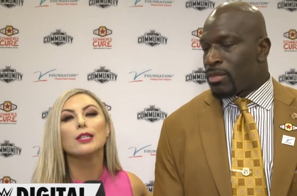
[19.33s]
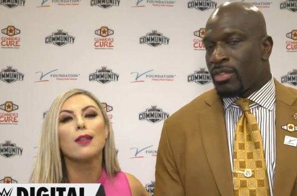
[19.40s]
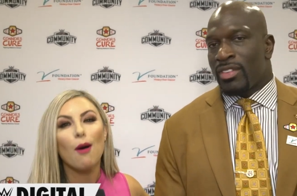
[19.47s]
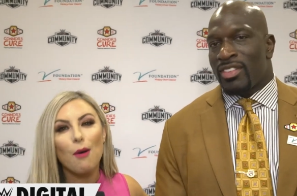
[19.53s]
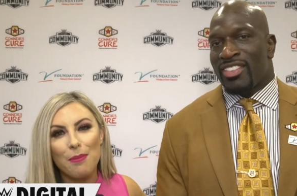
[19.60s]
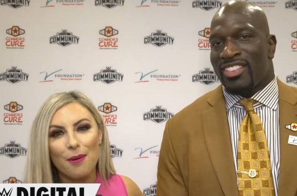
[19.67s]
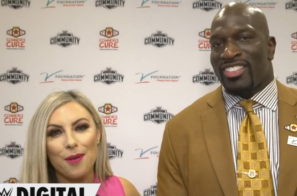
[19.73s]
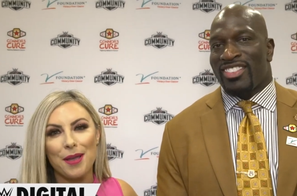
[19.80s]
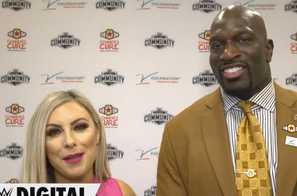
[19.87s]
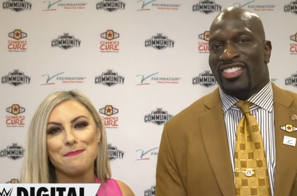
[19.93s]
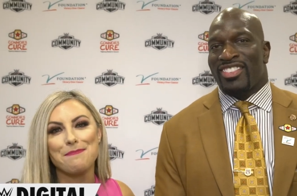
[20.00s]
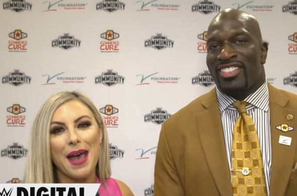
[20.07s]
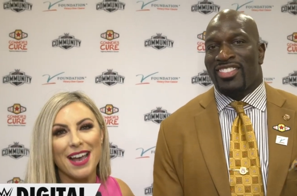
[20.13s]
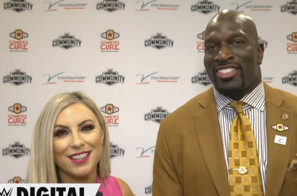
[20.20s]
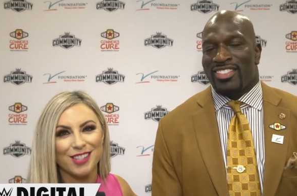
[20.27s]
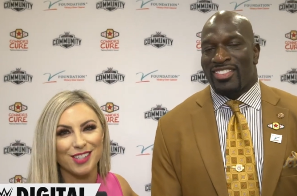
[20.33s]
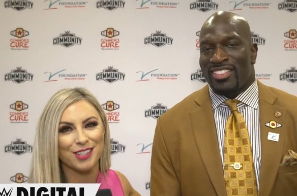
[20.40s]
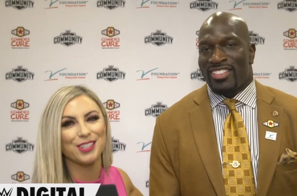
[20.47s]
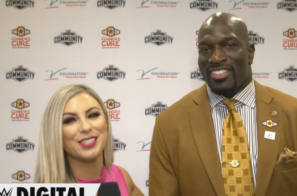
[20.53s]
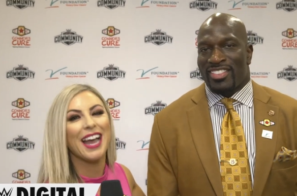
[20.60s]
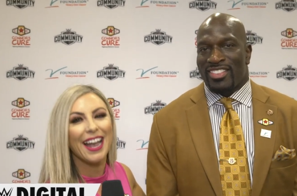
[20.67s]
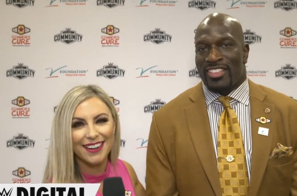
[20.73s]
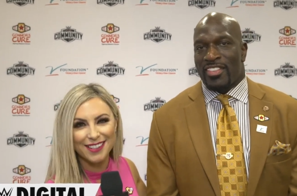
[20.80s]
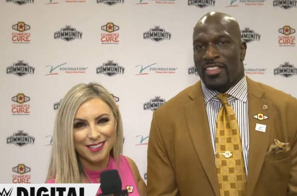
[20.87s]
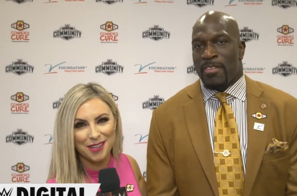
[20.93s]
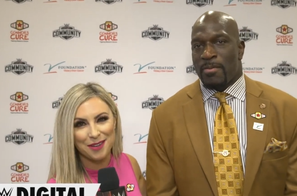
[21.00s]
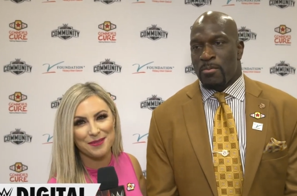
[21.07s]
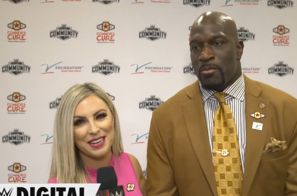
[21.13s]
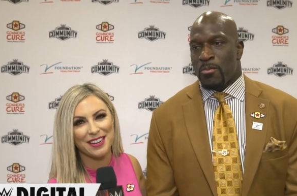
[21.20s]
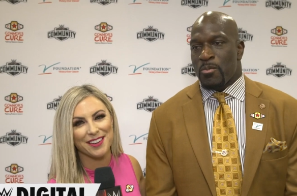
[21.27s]
Speaker 1: Global Ambassador Titus
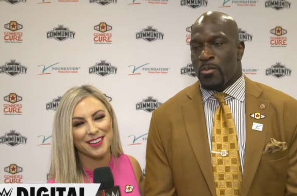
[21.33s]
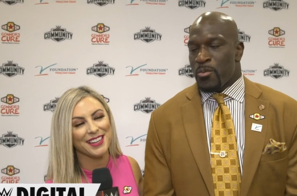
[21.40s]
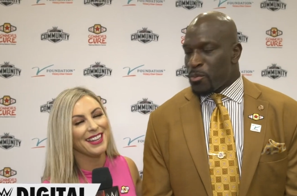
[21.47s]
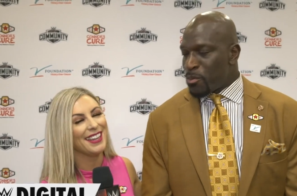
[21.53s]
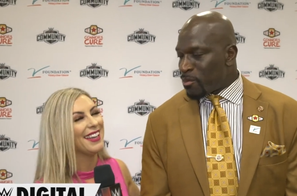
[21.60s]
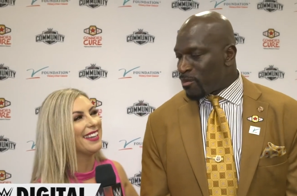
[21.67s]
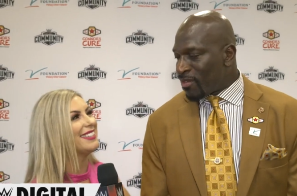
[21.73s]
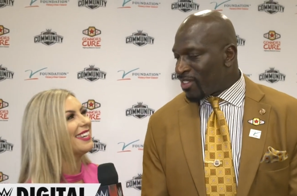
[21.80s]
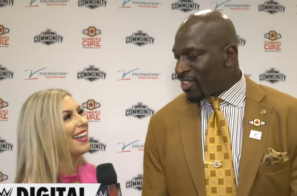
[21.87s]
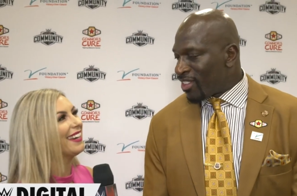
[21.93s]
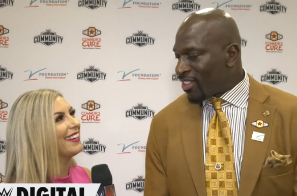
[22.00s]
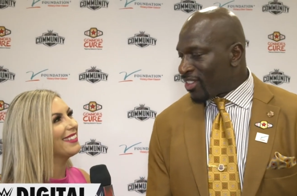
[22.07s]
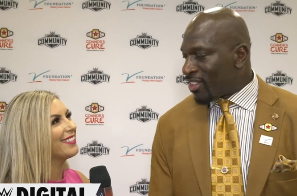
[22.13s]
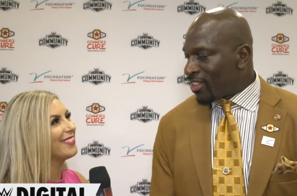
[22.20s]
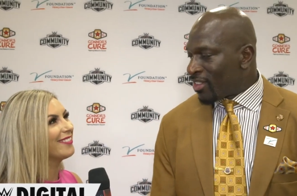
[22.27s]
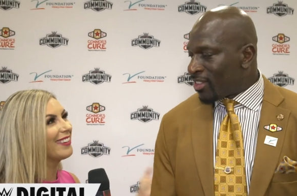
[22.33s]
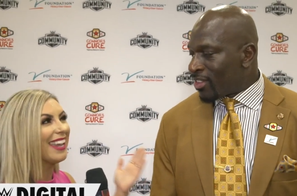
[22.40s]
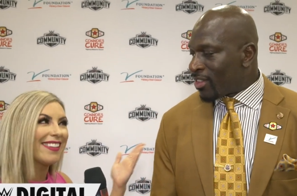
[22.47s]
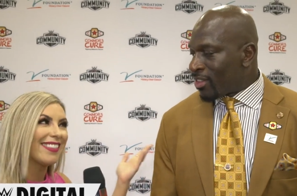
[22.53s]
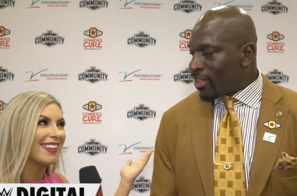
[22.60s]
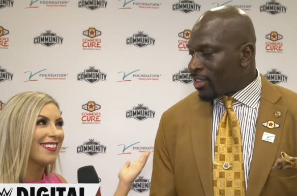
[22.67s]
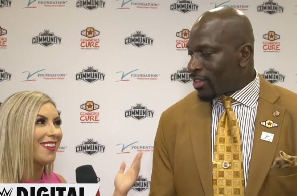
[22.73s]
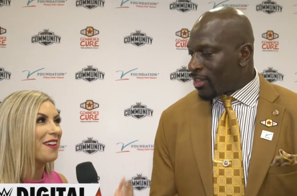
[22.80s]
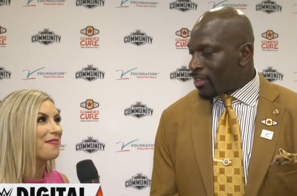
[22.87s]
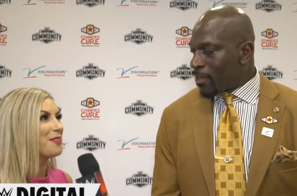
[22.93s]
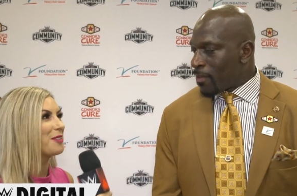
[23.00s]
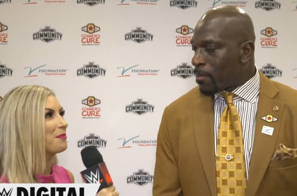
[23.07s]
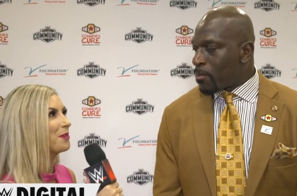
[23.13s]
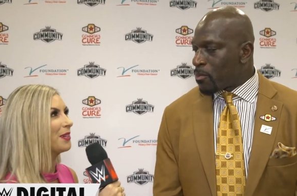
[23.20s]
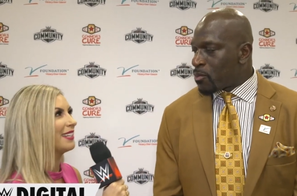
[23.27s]
O'Neil. And Titus, you kicked things off
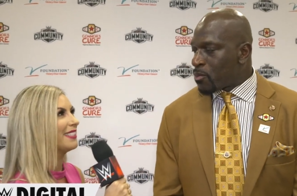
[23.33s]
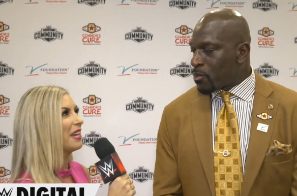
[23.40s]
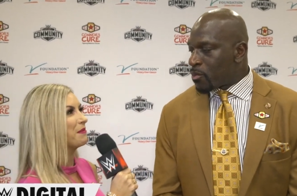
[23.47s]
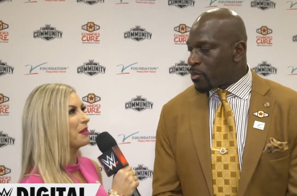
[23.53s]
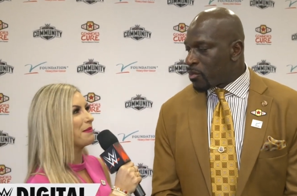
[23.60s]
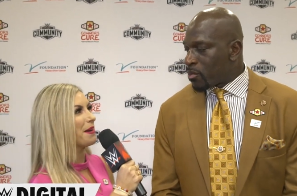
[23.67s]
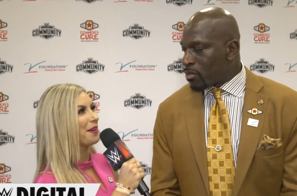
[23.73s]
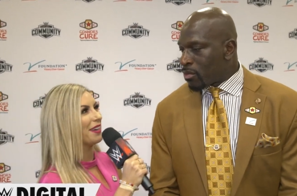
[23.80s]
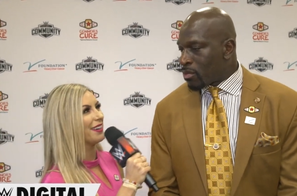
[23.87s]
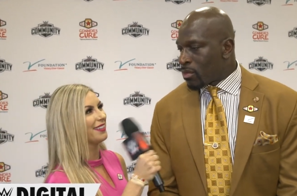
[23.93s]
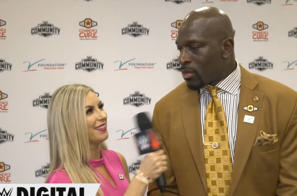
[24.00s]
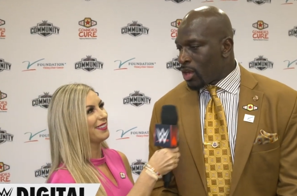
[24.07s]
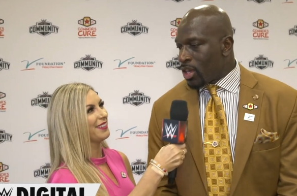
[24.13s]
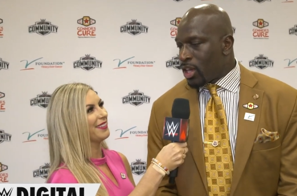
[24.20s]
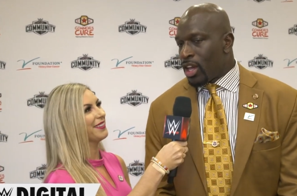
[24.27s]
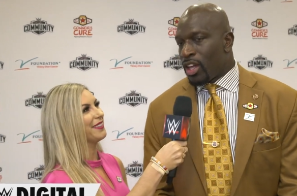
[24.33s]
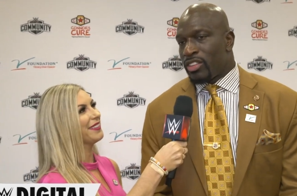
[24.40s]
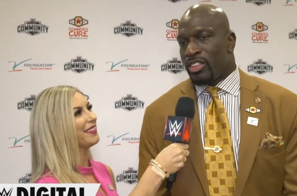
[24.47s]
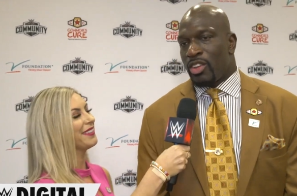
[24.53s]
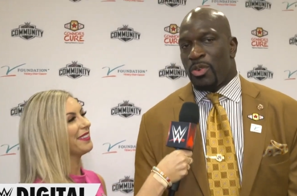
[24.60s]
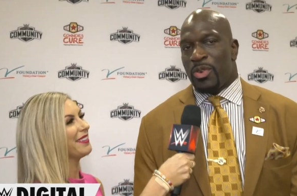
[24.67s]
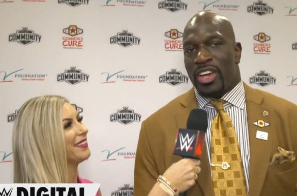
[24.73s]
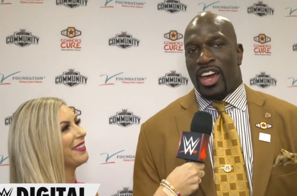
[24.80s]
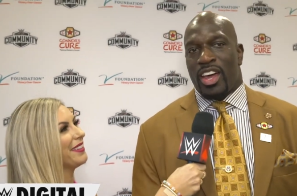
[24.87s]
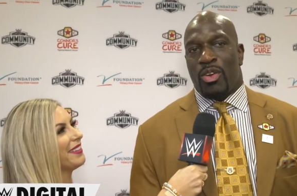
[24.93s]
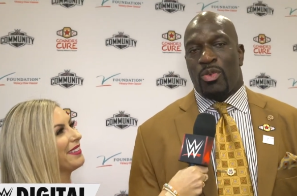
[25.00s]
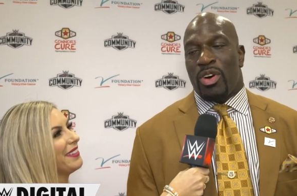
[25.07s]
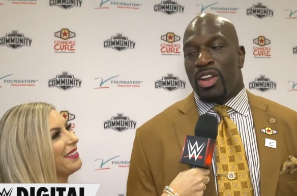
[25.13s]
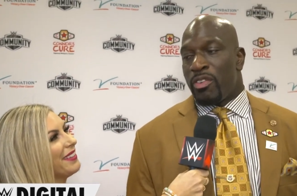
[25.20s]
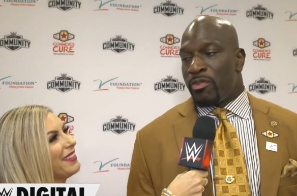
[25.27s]
this morning. Tell me about it.
Speaker 2: Yeah, so we had a
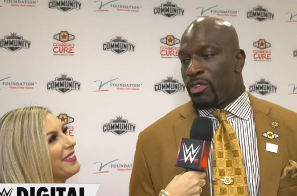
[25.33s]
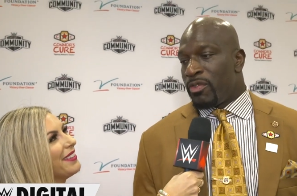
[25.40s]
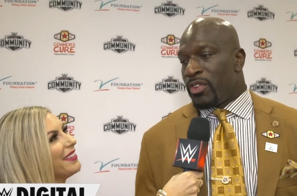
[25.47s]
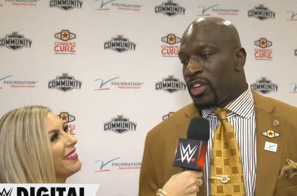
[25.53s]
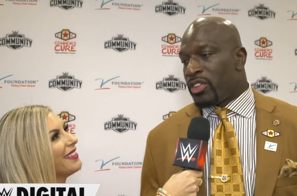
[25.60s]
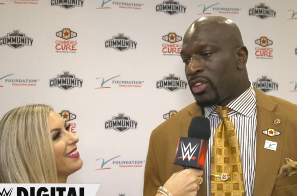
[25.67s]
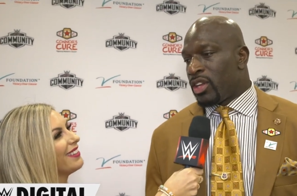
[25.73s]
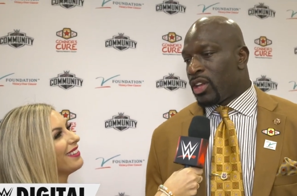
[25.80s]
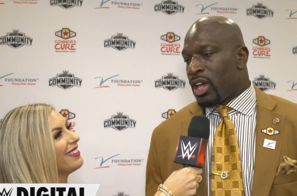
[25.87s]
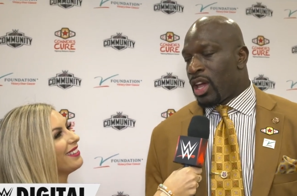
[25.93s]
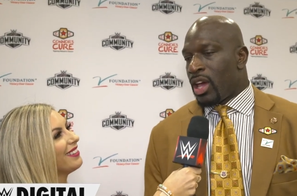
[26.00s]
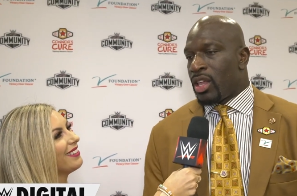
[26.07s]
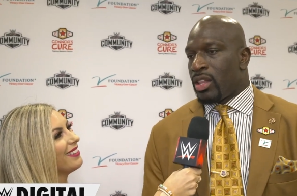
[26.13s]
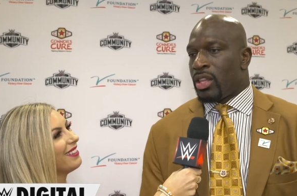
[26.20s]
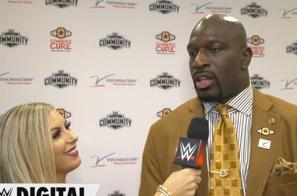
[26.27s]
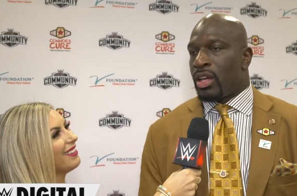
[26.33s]
wonderful visit at